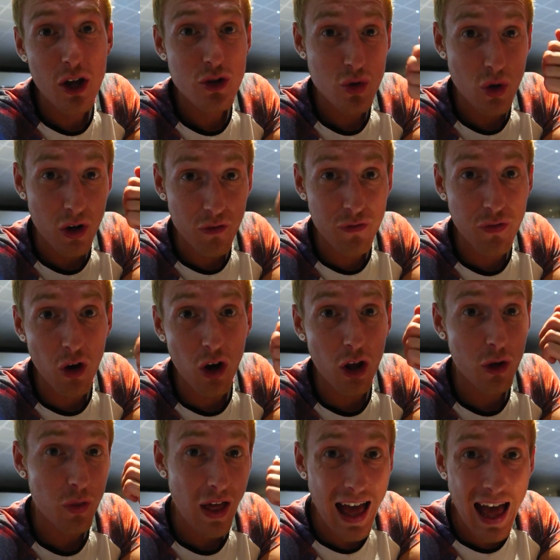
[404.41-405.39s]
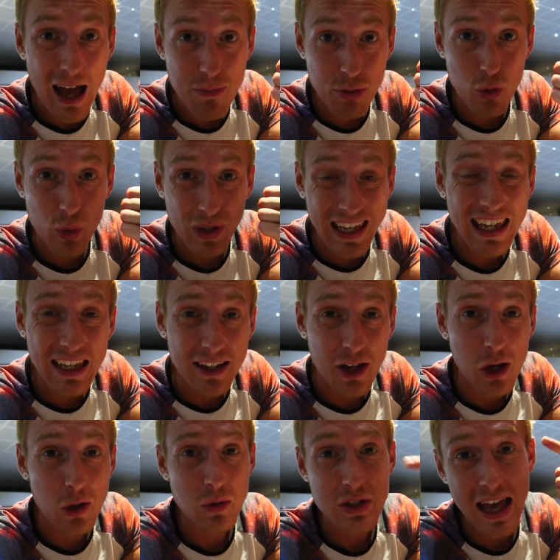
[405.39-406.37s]
trying to follow the Apple
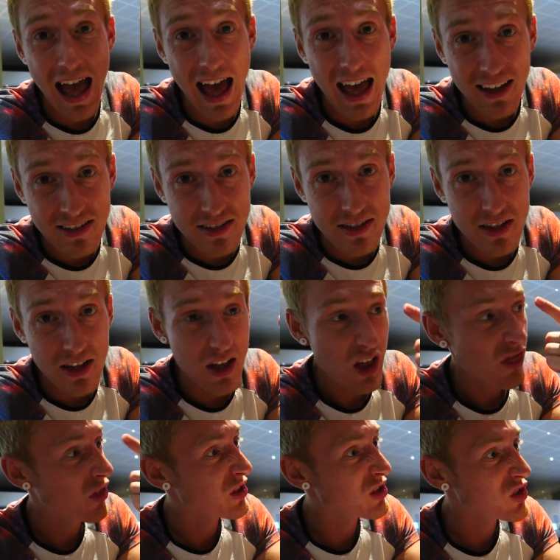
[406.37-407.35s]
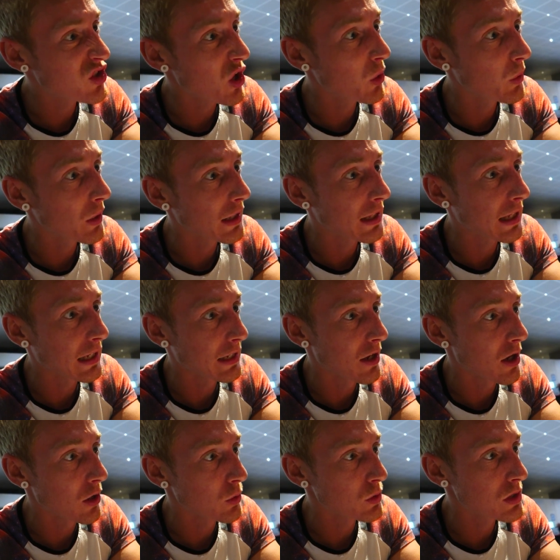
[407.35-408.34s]
keynotes and the Sony
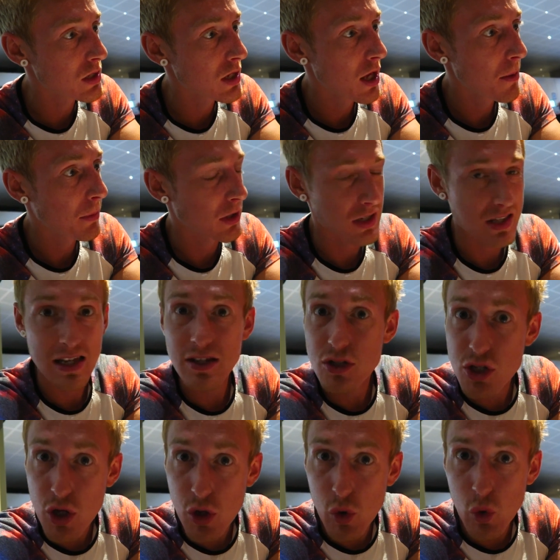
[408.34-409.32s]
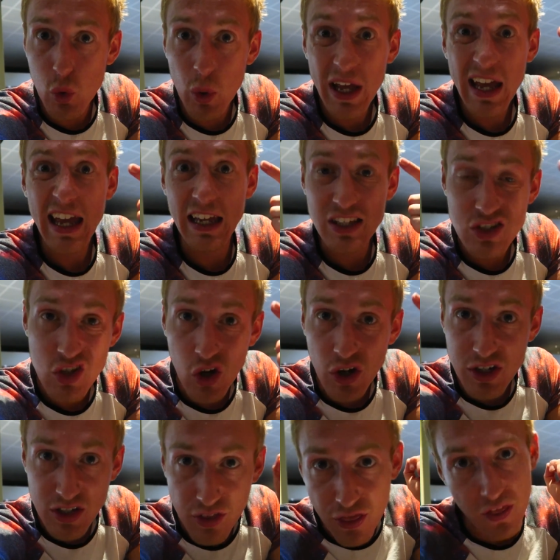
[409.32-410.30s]
keynotes, because that's two
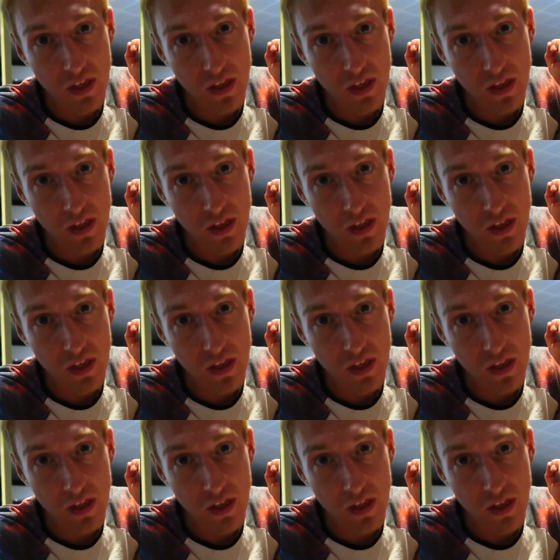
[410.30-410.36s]
exciting